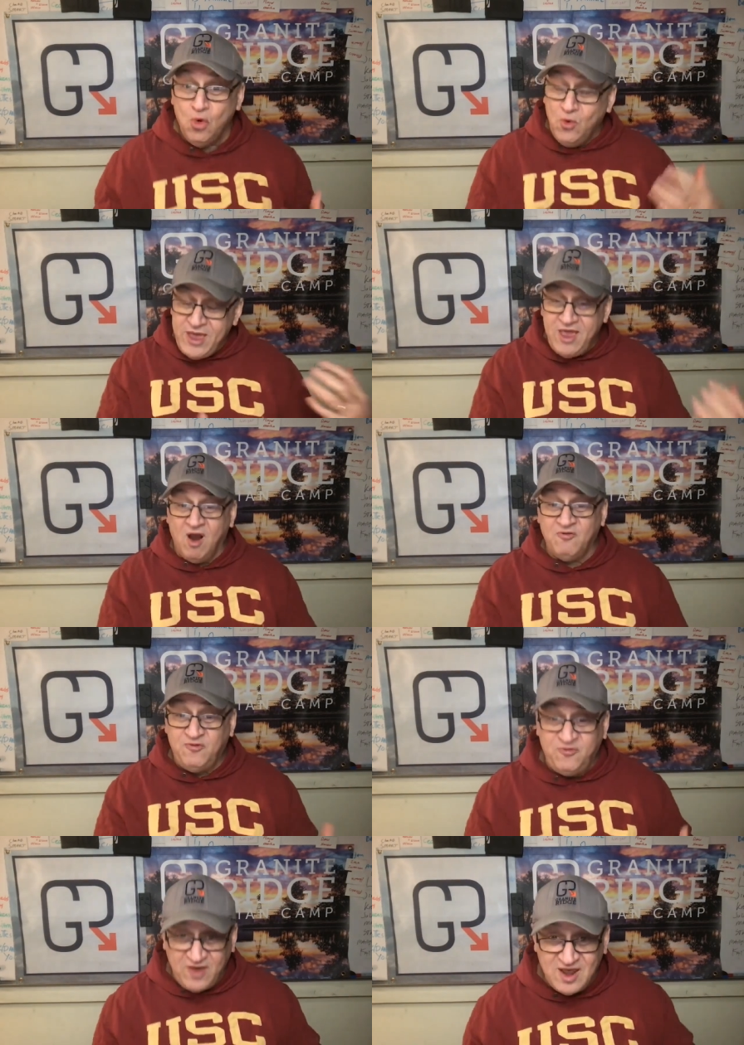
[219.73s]
We are
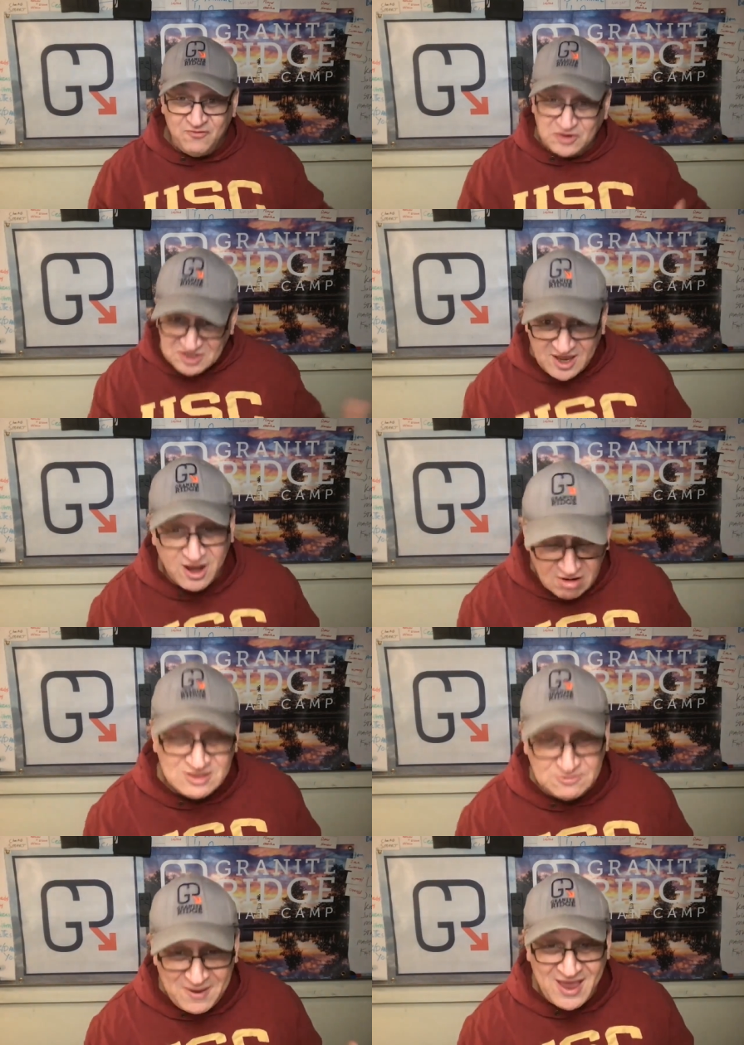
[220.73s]
fit for
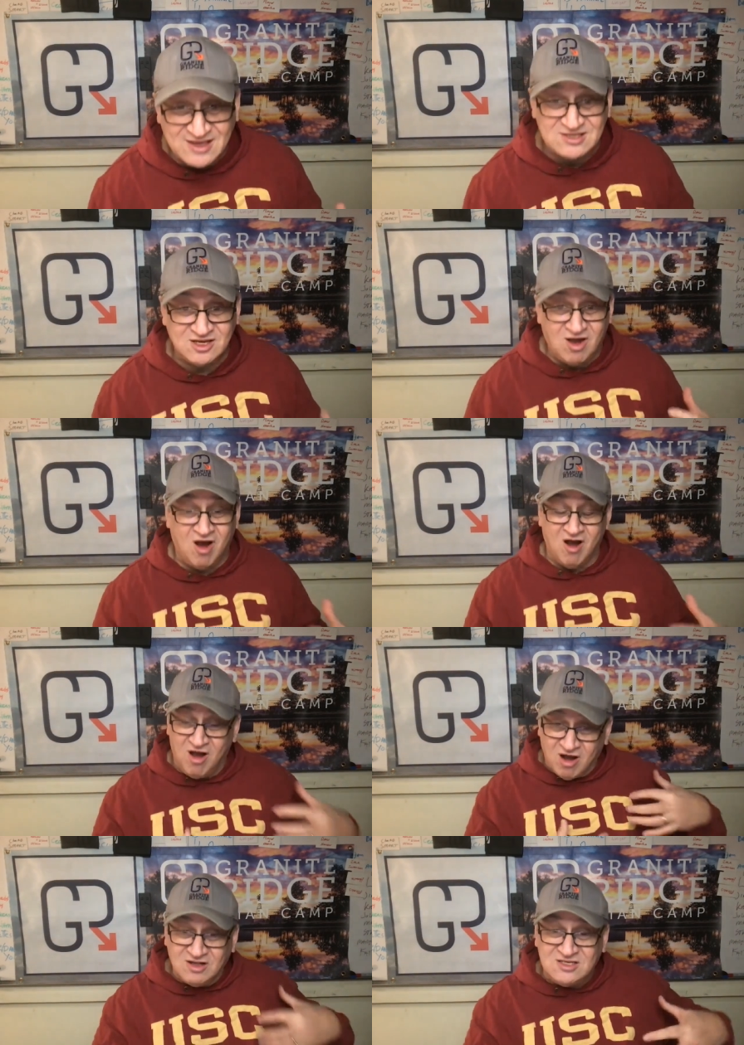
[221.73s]
sacred space. Our
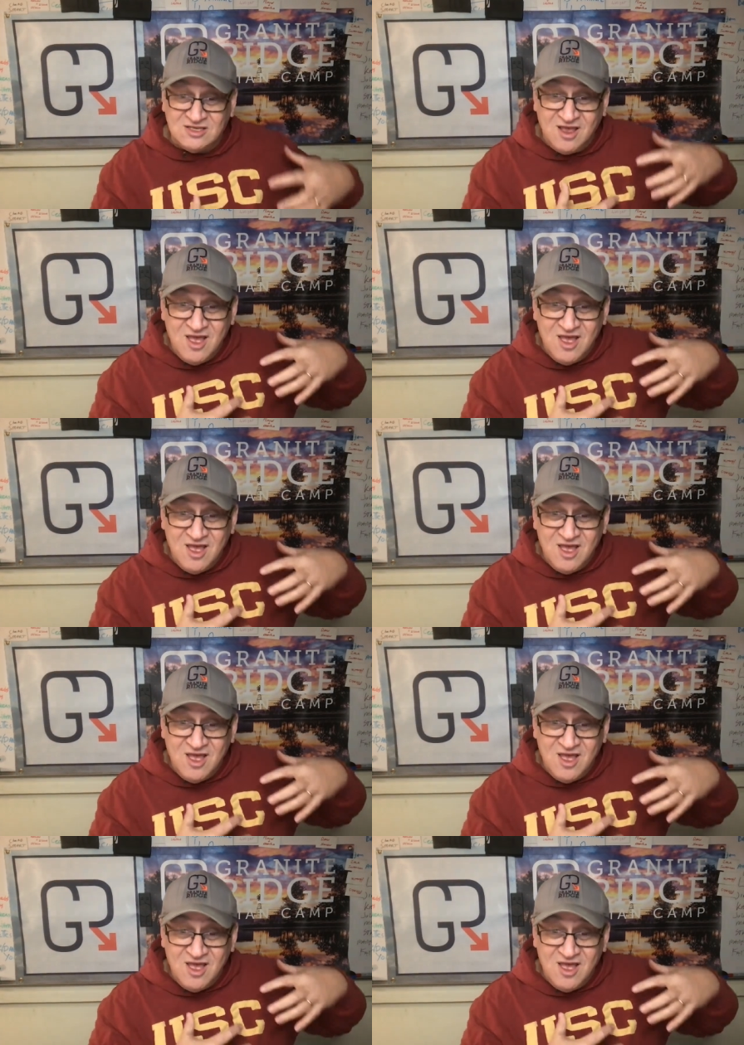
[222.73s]
hearts